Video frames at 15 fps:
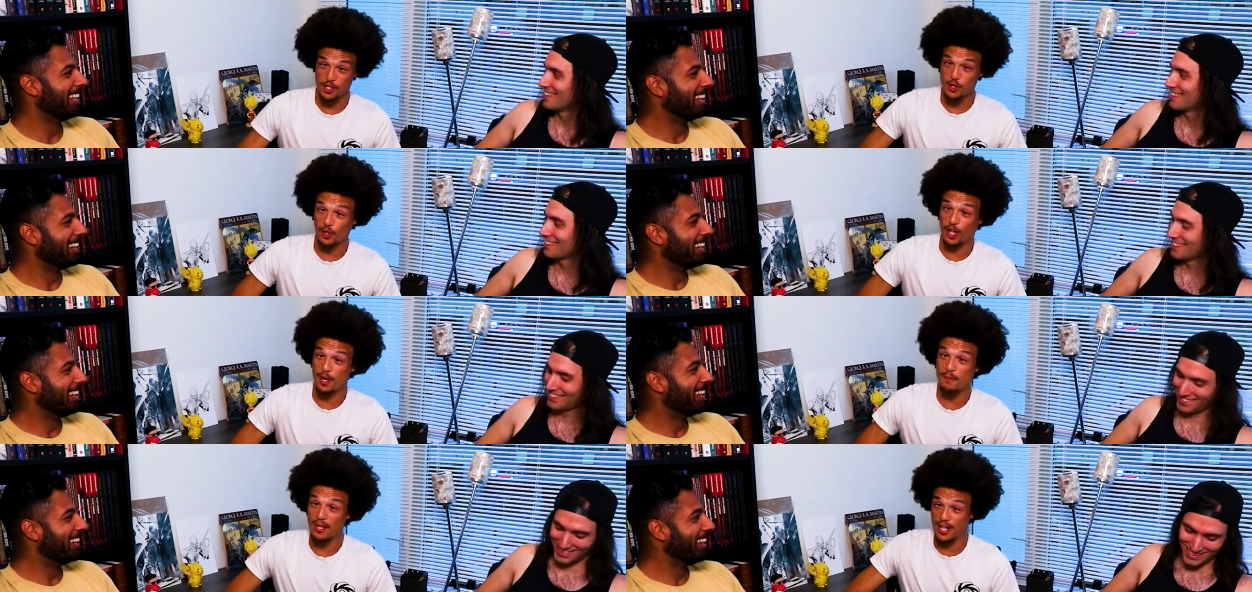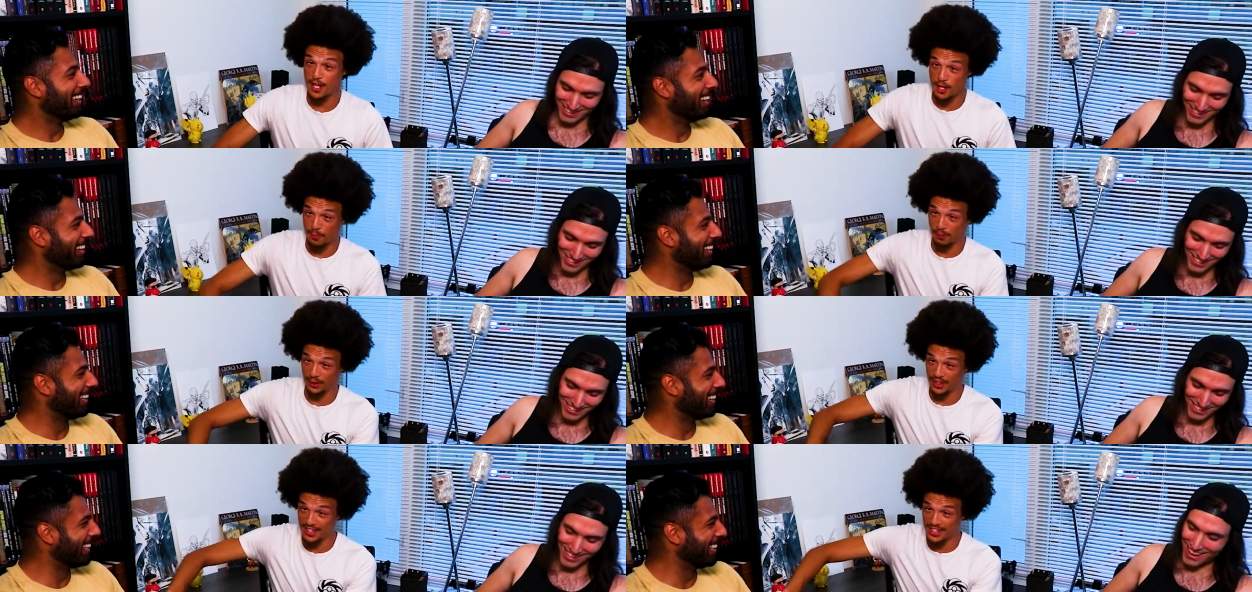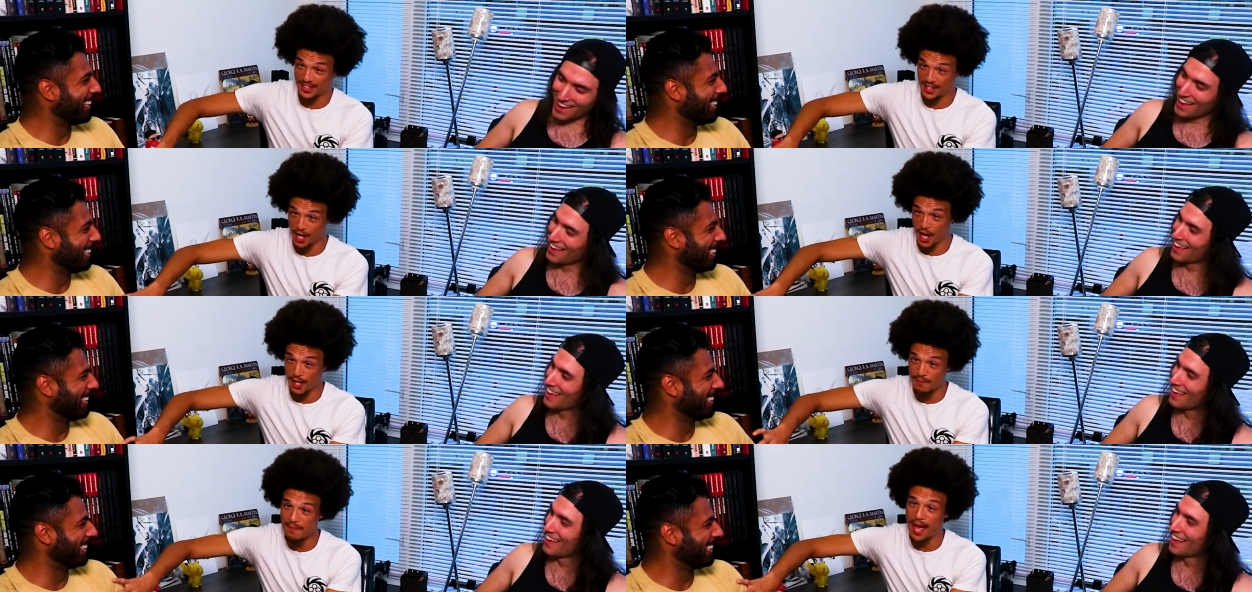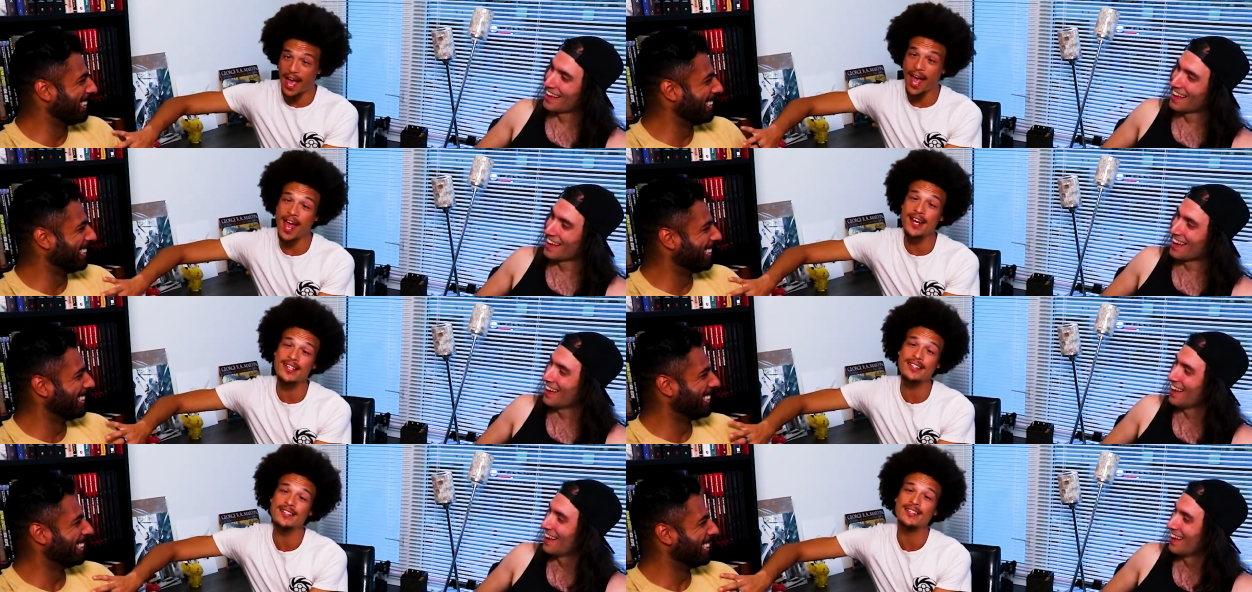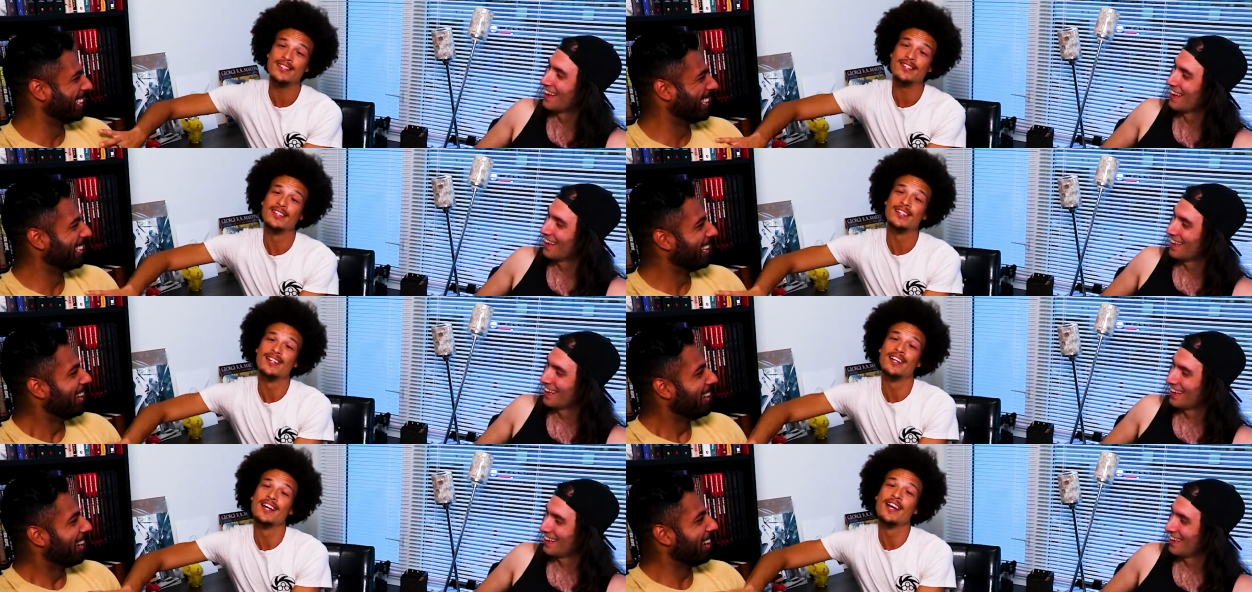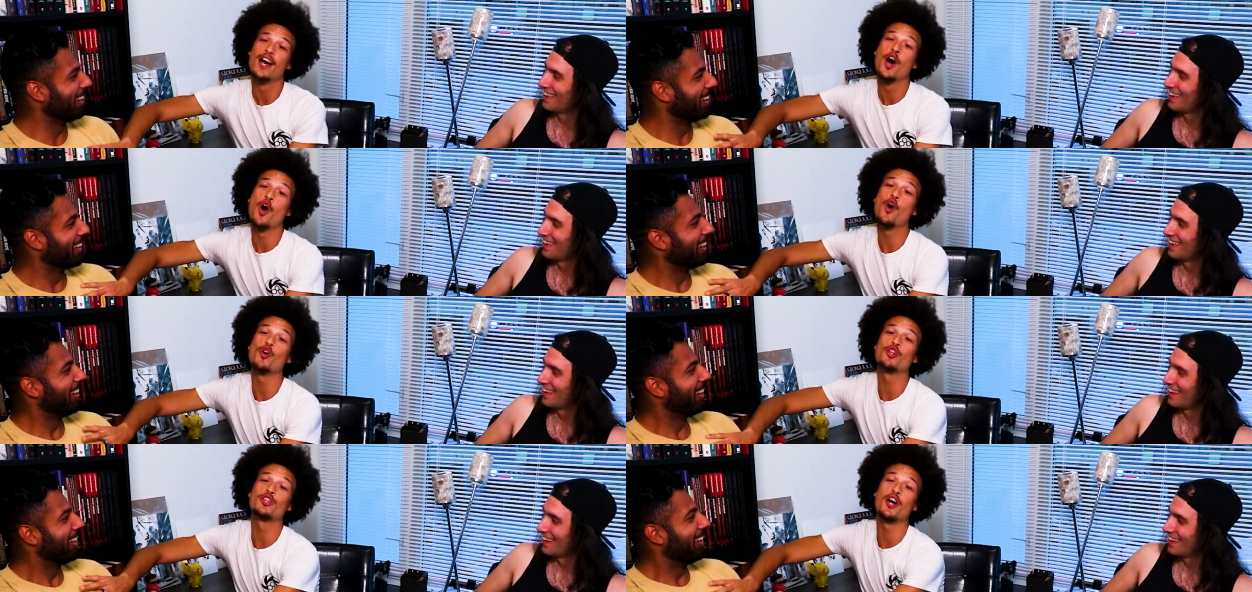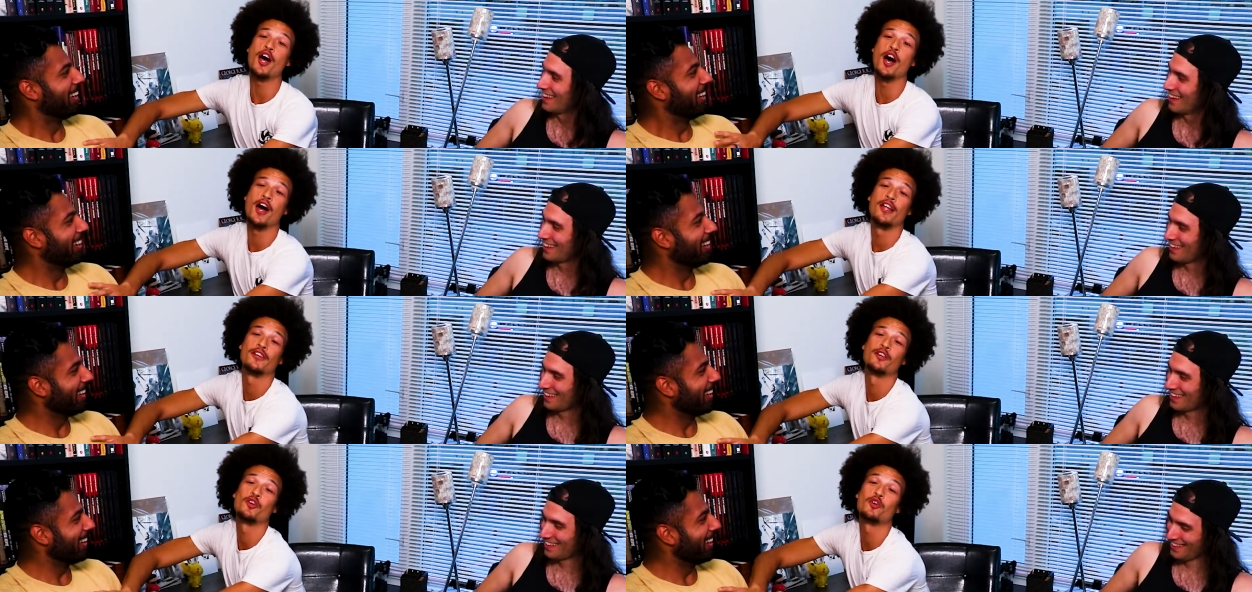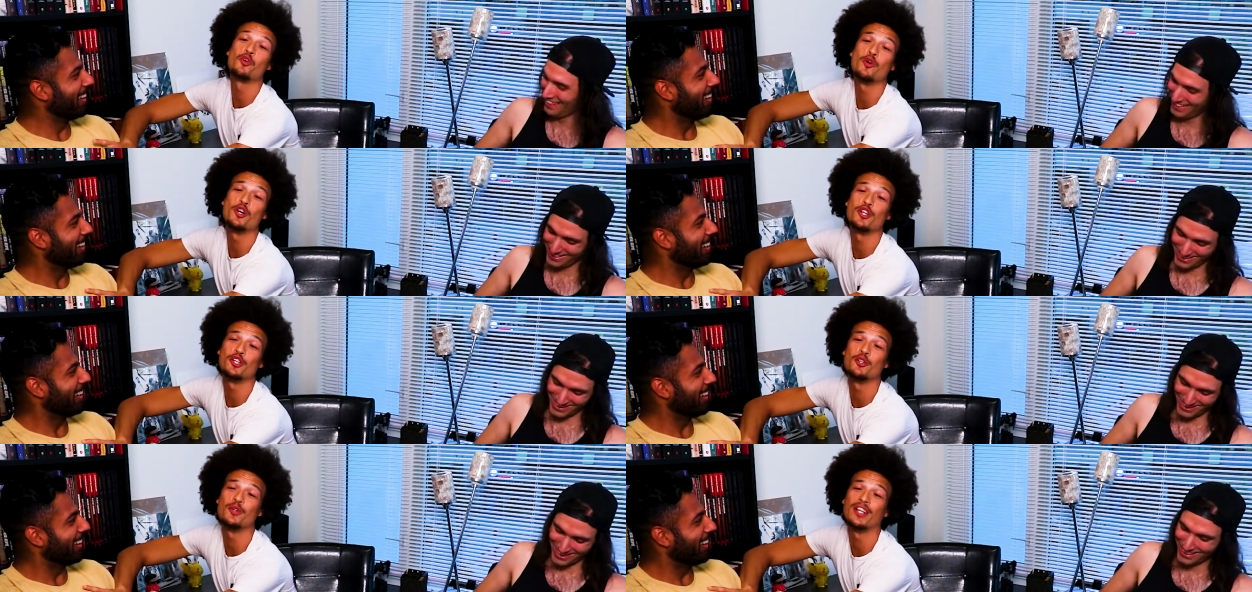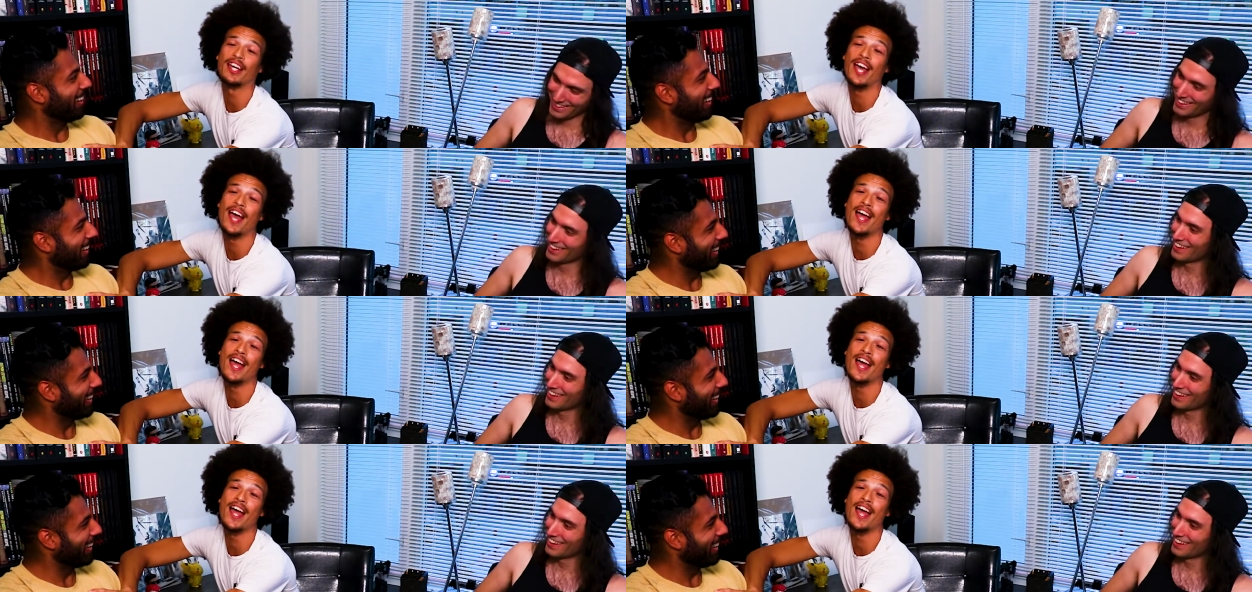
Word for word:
Speaker 1: Would you come here, please, young man? Hold on. Who are you